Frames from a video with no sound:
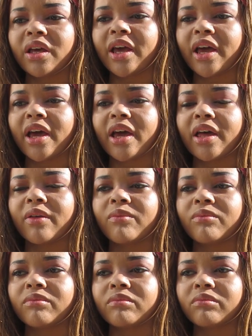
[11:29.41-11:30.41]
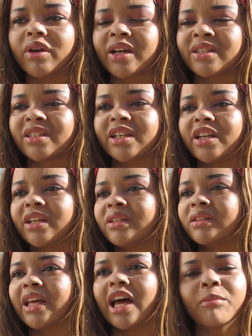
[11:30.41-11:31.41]
and like I said,
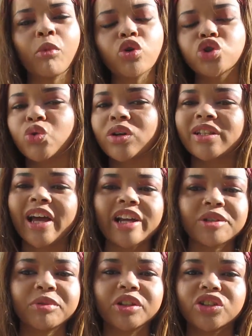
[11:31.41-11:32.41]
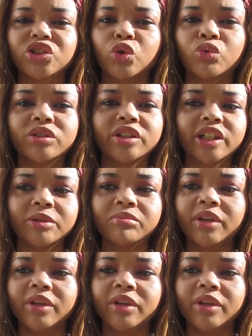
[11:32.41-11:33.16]
that emotional attachment is so deep.